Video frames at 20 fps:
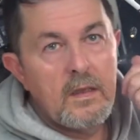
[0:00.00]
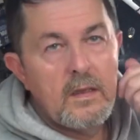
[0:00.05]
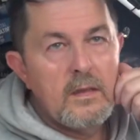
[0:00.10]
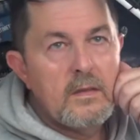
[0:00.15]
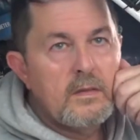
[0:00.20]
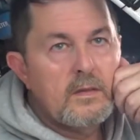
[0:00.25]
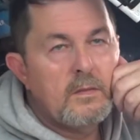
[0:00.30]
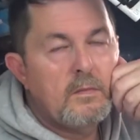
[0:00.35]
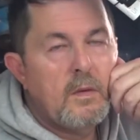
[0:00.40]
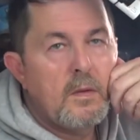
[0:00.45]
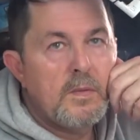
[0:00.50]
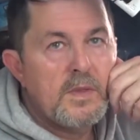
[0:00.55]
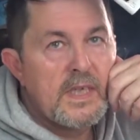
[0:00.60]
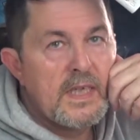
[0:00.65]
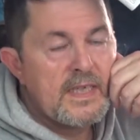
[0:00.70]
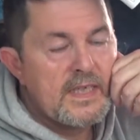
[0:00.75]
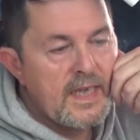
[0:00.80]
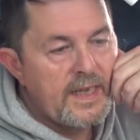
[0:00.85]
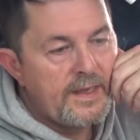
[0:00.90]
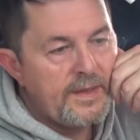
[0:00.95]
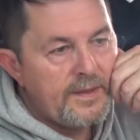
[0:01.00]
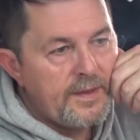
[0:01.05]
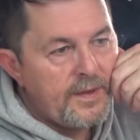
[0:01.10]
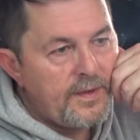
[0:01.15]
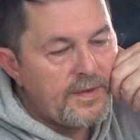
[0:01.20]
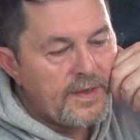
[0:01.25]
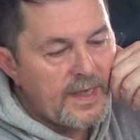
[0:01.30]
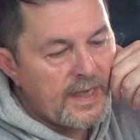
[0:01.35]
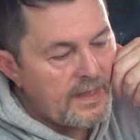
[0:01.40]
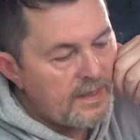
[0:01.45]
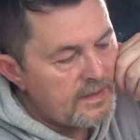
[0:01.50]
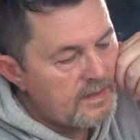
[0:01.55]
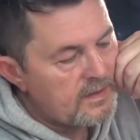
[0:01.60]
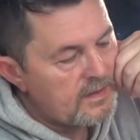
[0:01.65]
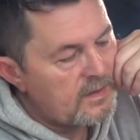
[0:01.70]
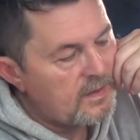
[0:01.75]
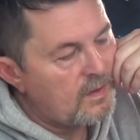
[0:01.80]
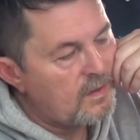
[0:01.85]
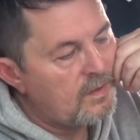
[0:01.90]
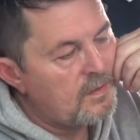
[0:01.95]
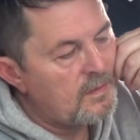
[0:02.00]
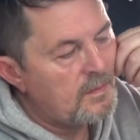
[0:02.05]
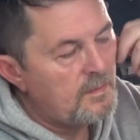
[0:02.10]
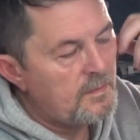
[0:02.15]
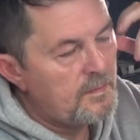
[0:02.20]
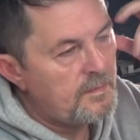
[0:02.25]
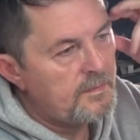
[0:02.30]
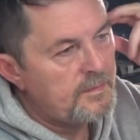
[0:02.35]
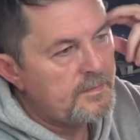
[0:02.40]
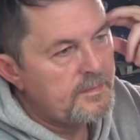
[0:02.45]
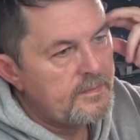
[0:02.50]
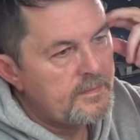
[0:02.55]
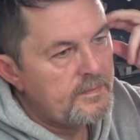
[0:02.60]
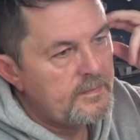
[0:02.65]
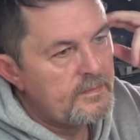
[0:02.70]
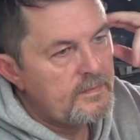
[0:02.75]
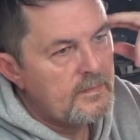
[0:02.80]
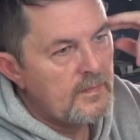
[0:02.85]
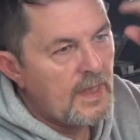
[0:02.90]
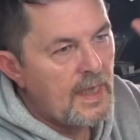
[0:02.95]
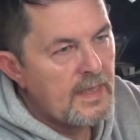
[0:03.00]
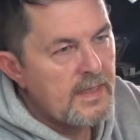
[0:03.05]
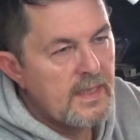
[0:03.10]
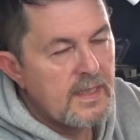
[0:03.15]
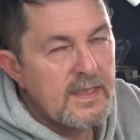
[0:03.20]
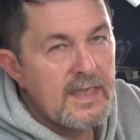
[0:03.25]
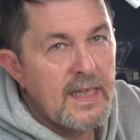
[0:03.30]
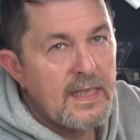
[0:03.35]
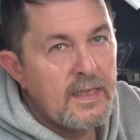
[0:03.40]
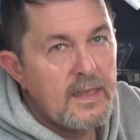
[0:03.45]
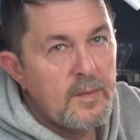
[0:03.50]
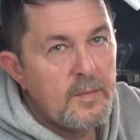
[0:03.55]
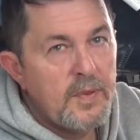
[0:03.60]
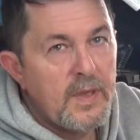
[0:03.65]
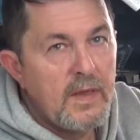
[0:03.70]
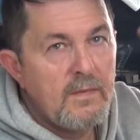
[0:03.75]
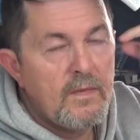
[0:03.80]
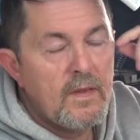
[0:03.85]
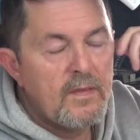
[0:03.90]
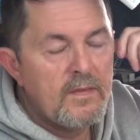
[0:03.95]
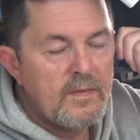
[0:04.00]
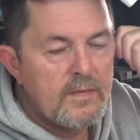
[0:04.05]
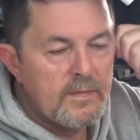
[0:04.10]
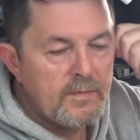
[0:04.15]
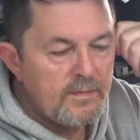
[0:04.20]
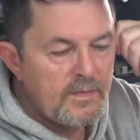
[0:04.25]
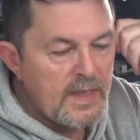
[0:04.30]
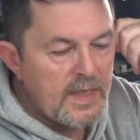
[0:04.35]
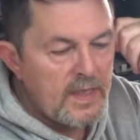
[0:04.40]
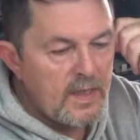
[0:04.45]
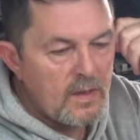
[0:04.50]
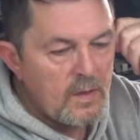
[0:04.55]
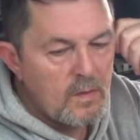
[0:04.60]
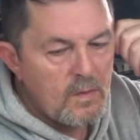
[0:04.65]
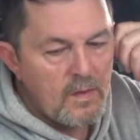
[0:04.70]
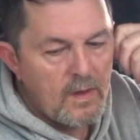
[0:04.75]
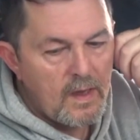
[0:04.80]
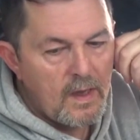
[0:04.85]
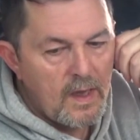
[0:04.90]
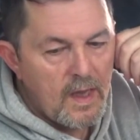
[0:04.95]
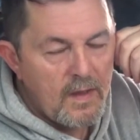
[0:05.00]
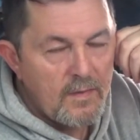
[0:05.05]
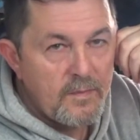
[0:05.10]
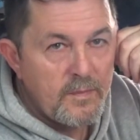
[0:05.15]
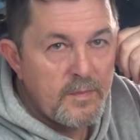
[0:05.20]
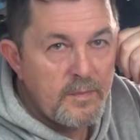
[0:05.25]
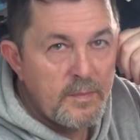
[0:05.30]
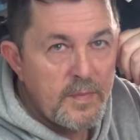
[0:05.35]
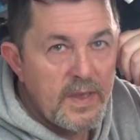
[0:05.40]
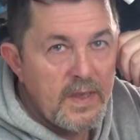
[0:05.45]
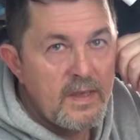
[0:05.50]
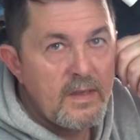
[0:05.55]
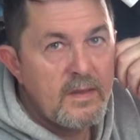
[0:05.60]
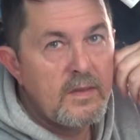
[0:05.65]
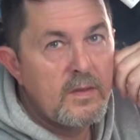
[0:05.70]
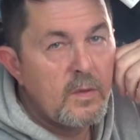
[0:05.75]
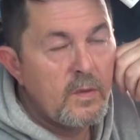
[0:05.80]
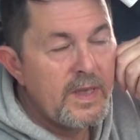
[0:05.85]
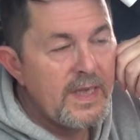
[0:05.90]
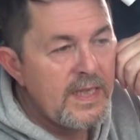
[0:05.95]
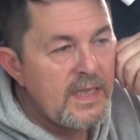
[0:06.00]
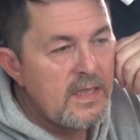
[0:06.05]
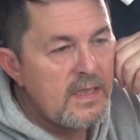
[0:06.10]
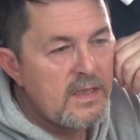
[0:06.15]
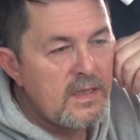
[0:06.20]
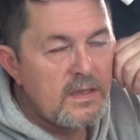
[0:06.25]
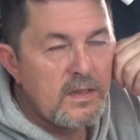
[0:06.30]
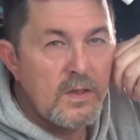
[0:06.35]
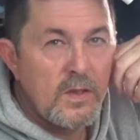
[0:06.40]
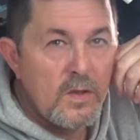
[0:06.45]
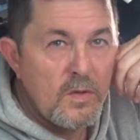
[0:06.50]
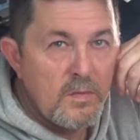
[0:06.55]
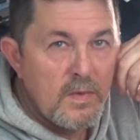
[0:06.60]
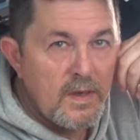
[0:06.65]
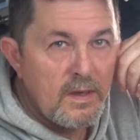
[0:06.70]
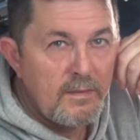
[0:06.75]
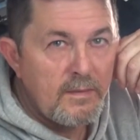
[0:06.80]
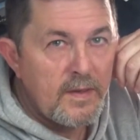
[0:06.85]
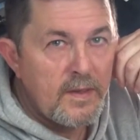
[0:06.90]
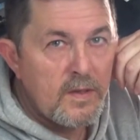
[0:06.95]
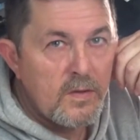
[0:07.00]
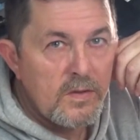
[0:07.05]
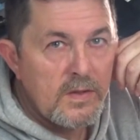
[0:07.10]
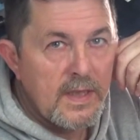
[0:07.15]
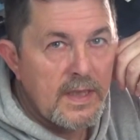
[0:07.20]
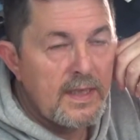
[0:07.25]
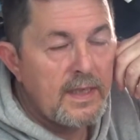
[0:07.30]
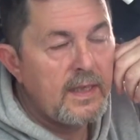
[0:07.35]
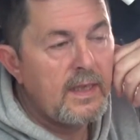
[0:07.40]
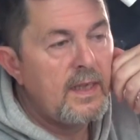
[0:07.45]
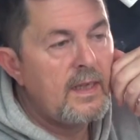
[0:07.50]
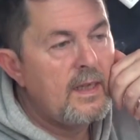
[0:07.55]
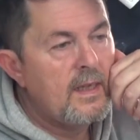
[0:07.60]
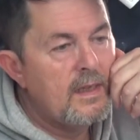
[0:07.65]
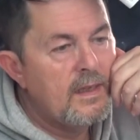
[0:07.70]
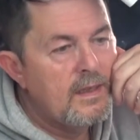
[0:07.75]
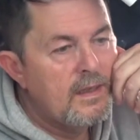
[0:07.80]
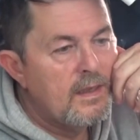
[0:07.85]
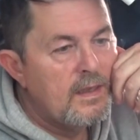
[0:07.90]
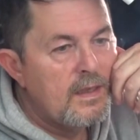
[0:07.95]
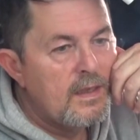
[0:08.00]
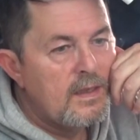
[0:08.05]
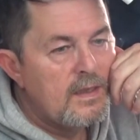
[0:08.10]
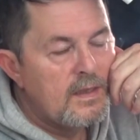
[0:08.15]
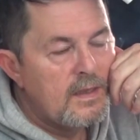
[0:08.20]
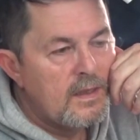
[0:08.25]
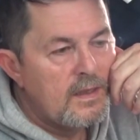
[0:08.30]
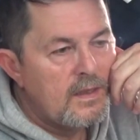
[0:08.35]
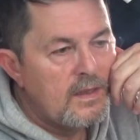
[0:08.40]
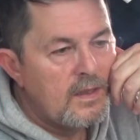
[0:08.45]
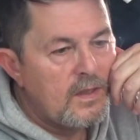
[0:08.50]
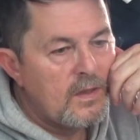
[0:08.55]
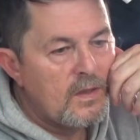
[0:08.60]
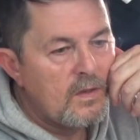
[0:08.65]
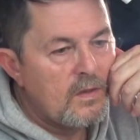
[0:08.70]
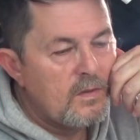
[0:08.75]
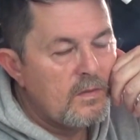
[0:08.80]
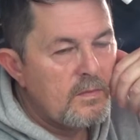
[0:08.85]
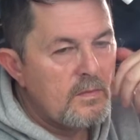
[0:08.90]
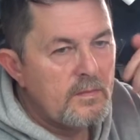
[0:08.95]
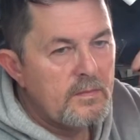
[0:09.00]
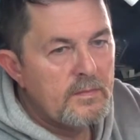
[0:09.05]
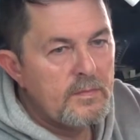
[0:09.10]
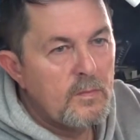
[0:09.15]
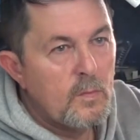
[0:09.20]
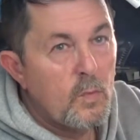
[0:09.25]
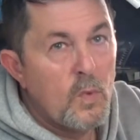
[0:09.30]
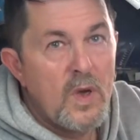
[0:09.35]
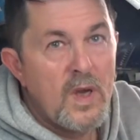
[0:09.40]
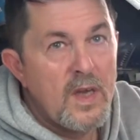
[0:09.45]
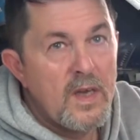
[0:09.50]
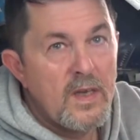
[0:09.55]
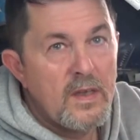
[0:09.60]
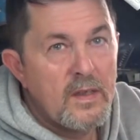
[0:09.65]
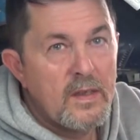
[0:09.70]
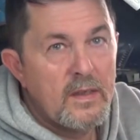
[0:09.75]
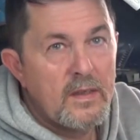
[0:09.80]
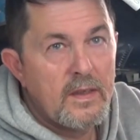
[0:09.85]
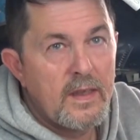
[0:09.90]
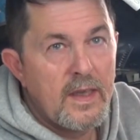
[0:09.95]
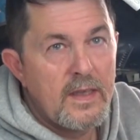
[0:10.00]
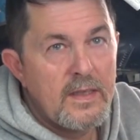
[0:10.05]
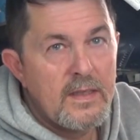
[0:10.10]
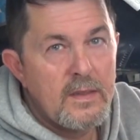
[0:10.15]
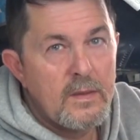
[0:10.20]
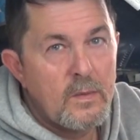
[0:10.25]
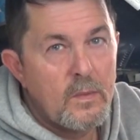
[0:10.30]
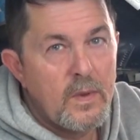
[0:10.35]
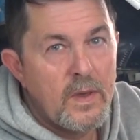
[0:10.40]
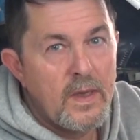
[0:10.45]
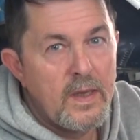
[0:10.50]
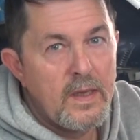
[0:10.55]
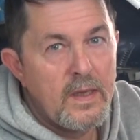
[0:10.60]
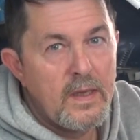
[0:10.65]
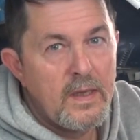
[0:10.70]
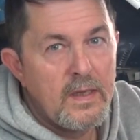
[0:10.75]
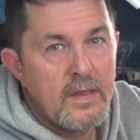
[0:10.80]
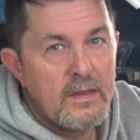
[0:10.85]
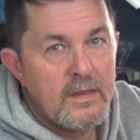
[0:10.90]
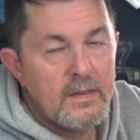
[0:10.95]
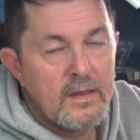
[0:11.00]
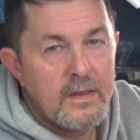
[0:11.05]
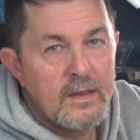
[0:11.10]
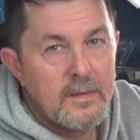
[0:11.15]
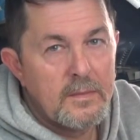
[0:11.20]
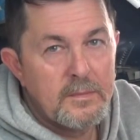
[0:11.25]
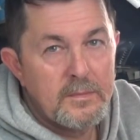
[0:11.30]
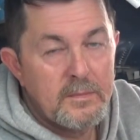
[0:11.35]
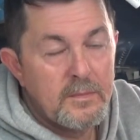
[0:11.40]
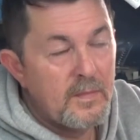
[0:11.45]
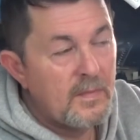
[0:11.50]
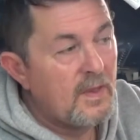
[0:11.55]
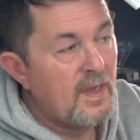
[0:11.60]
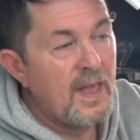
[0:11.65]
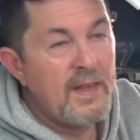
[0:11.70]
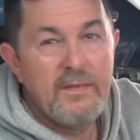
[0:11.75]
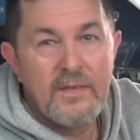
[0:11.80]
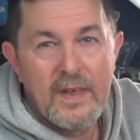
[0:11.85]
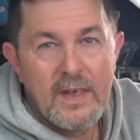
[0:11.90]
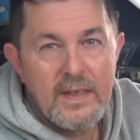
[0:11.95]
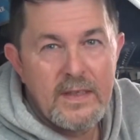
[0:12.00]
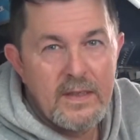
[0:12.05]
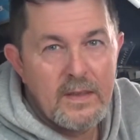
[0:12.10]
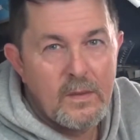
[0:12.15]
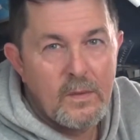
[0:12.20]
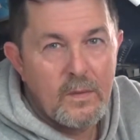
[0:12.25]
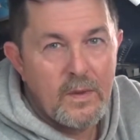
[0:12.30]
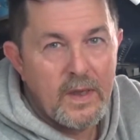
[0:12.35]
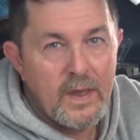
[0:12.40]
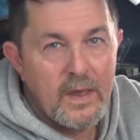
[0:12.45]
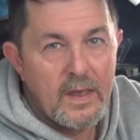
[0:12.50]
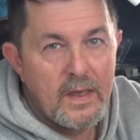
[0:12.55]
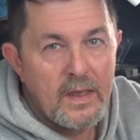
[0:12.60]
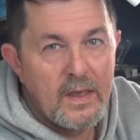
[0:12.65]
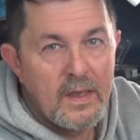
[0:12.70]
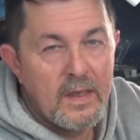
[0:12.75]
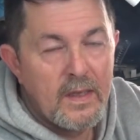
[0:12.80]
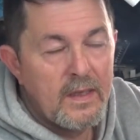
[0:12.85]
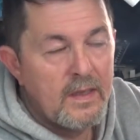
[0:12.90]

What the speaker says: So what was I saying? Oh yeah, so as I said in the previous video, I haven't been doing too many videos lately. You know, work gets in the way, life gets in the way.